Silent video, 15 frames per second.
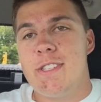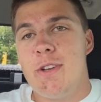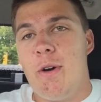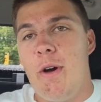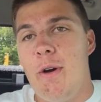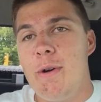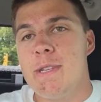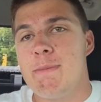
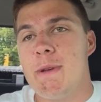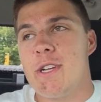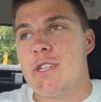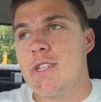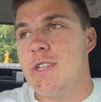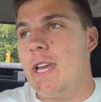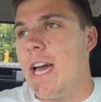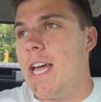So always make
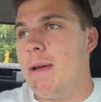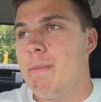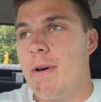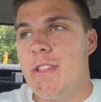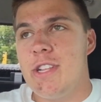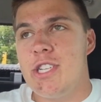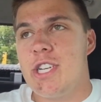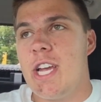sure you add up
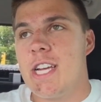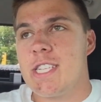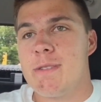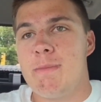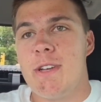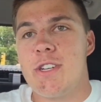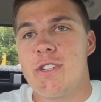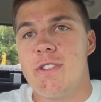all the
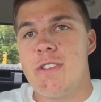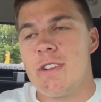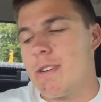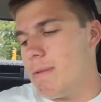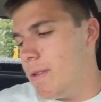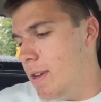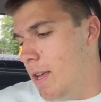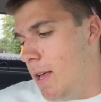checks, make sure they're